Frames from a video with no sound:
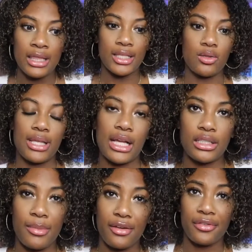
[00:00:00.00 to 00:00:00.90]
This was
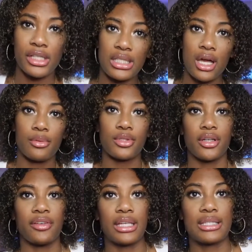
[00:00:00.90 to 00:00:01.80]
actually my first
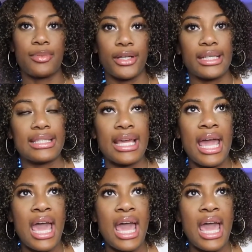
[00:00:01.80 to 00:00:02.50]
serving experience.